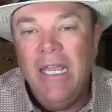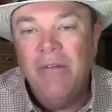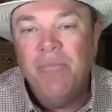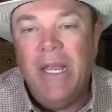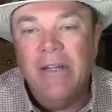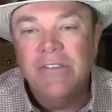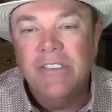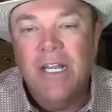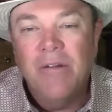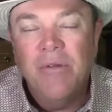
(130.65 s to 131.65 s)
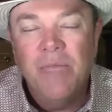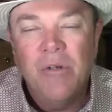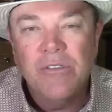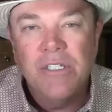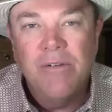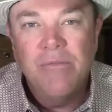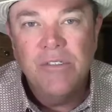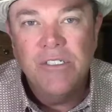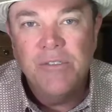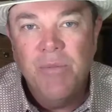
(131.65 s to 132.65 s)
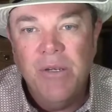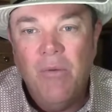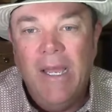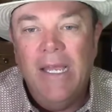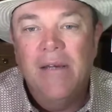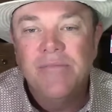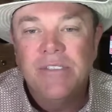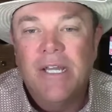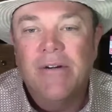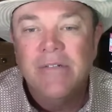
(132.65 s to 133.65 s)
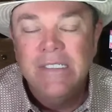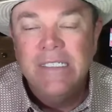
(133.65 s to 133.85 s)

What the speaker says: in pairs there, but most of them will just be way ups there.